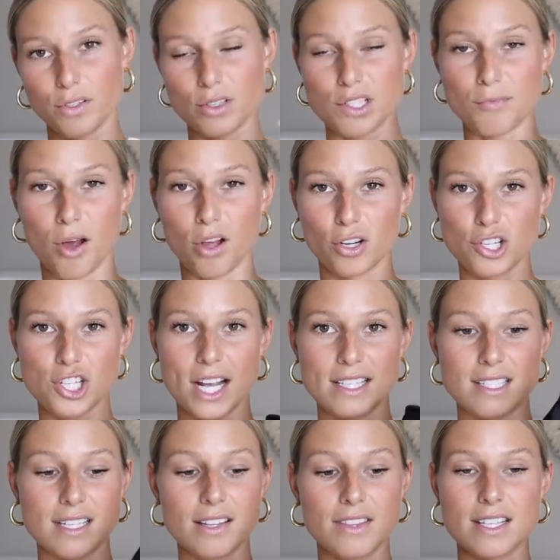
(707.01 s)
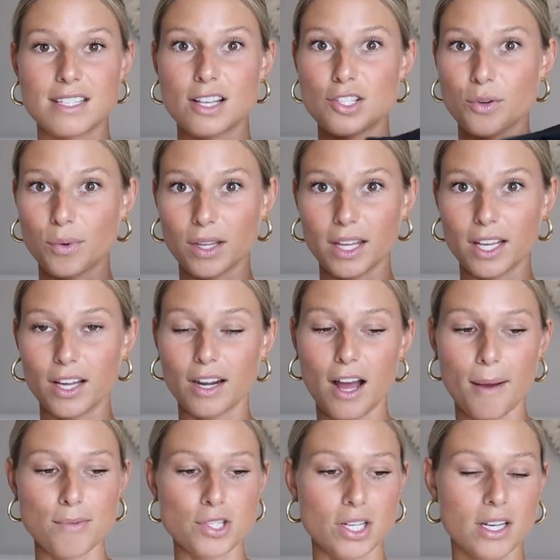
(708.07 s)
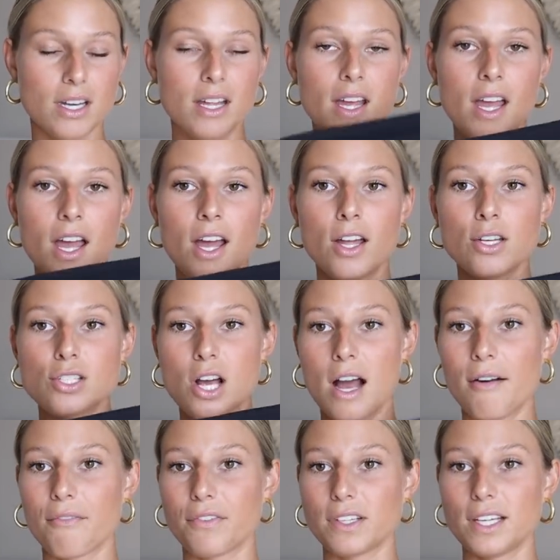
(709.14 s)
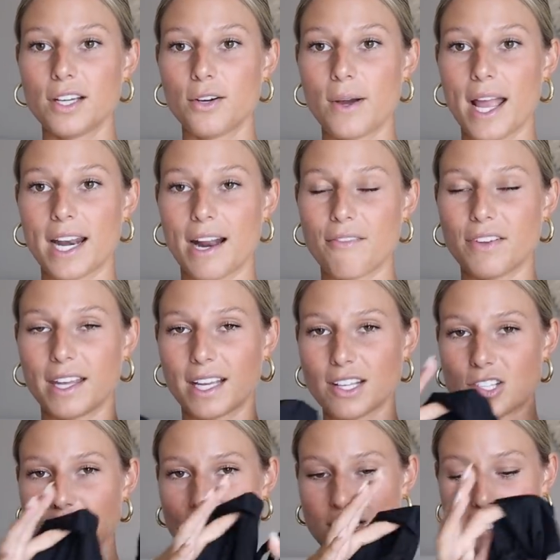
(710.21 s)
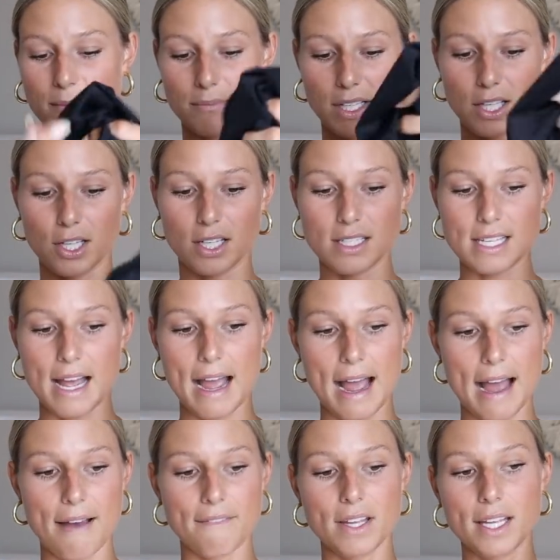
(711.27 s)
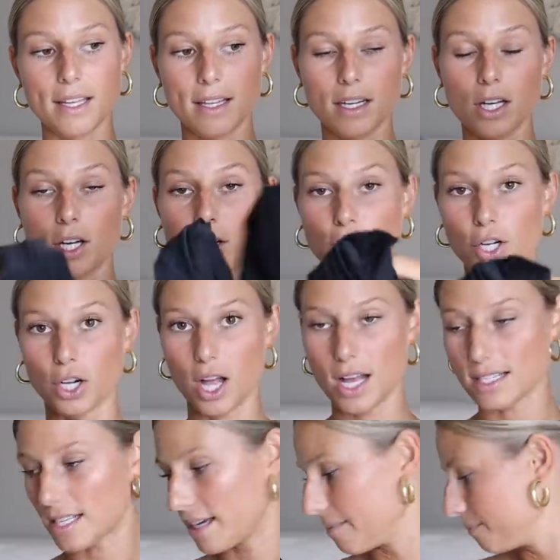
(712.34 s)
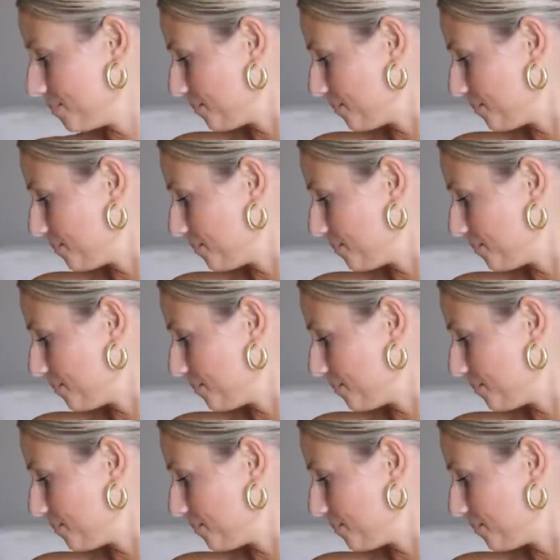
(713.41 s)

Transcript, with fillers: you're smaller chested, this is a really good option top for you and I feel like it's just something good to have in your closet.